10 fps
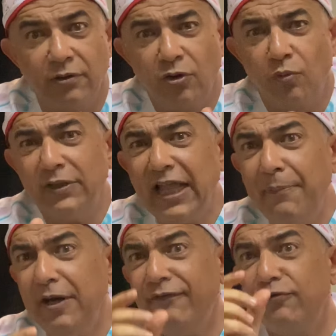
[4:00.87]
What
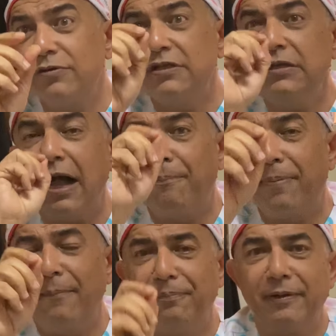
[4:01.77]
happens if you see a
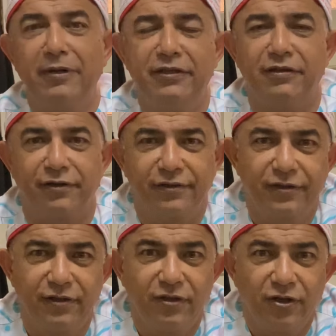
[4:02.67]
pumping bleeder?
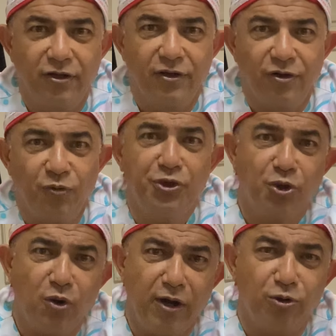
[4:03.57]
Will you
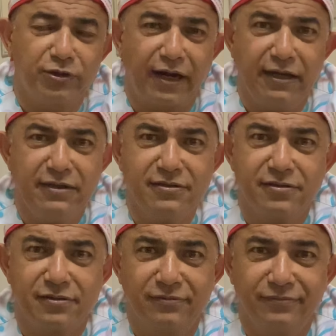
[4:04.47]
go and cauterize?
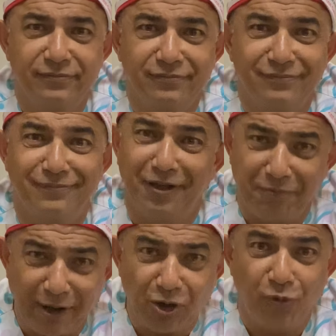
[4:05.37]
In
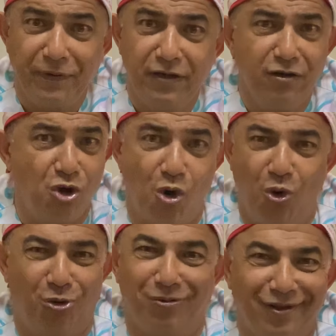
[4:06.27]
my opinion, no.
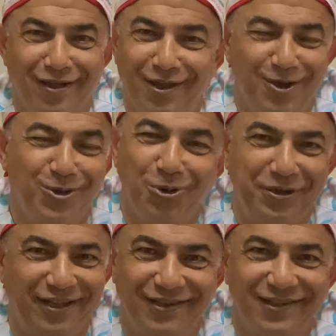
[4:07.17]
You don't
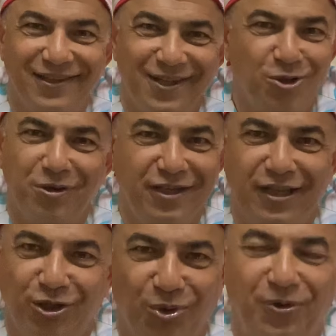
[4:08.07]
need. You don't need
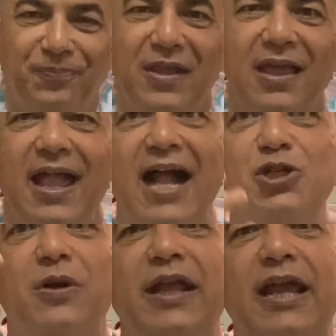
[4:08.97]
at all.
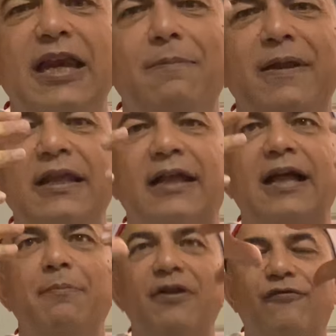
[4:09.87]
Actually, any bleeding
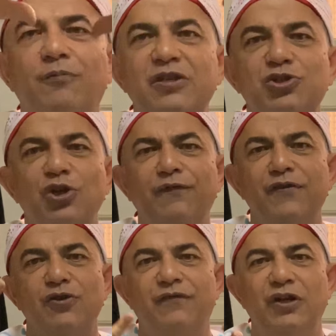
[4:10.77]
coming from the
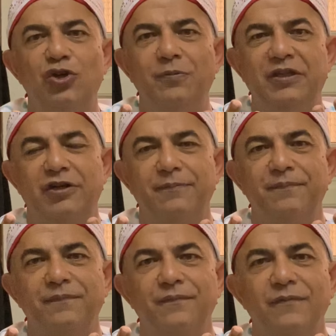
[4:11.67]
surface of the endometrium,
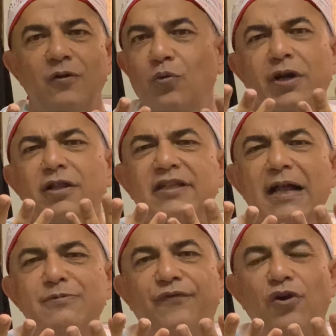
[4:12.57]
where it
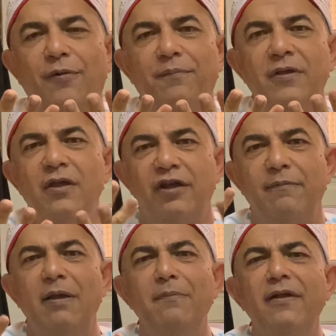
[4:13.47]
comes from,
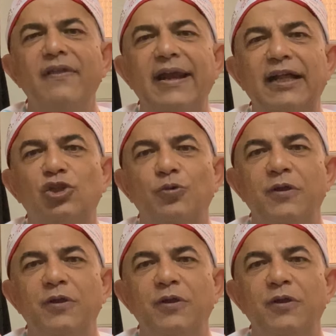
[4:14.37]
remember the anatomy.